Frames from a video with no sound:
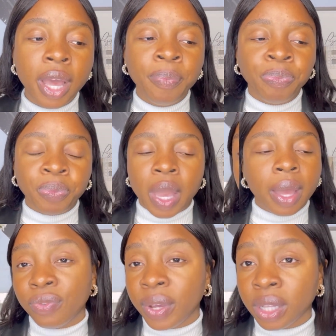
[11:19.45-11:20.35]
I actually
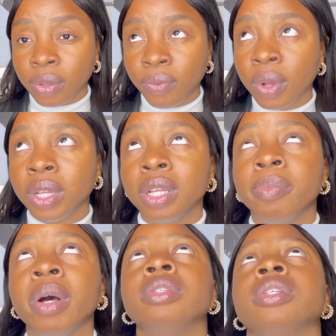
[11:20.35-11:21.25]
just found out
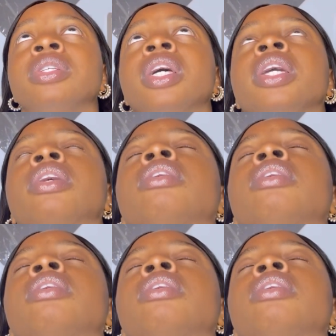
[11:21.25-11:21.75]
about this, like,